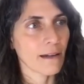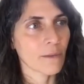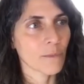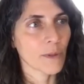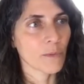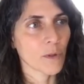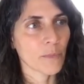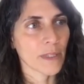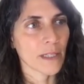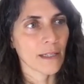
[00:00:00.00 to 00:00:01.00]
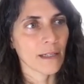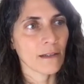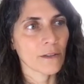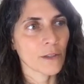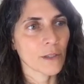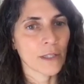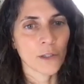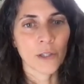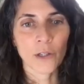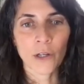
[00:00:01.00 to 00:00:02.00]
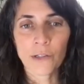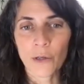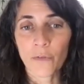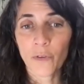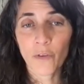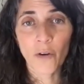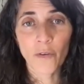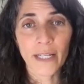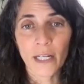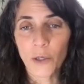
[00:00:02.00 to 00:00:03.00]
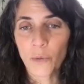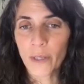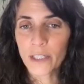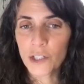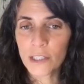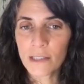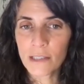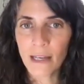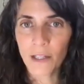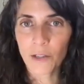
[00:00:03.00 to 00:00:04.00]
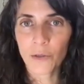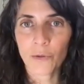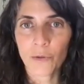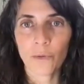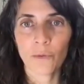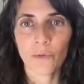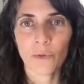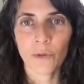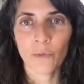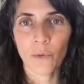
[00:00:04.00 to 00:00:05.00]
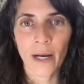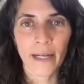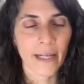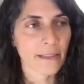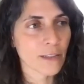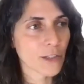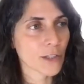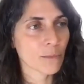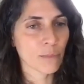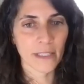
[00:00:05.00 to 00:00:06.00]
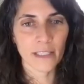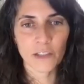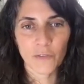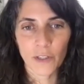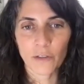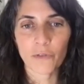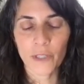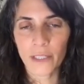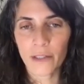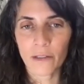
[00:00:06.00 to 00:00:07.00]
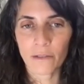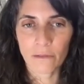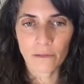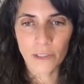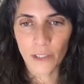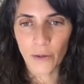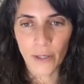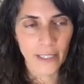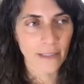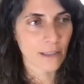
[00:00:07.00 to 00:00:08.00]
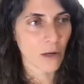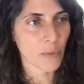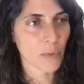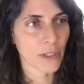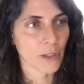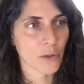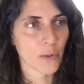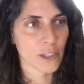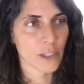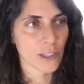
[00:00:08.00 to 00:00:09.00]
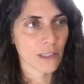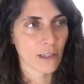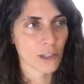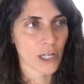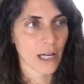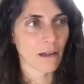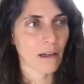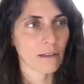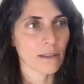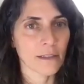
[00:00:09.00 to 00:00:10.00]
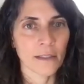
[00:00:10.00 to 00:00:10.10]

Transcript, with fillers: and we will be and you can also if you've already got questions that you you want answered please feel free to to go ahead and start putting your questions in the chat log